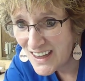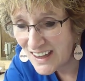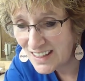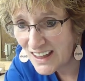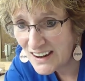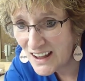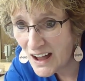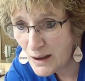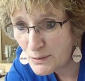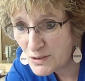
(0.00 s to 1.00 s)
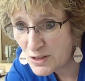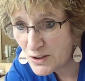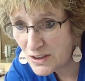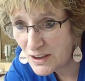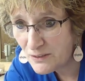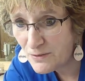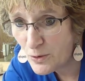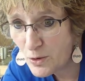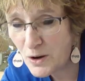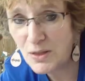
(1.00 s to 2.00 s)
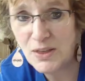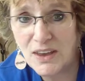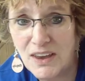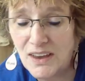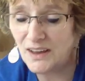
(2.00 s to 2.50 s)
Elena, I was looking for the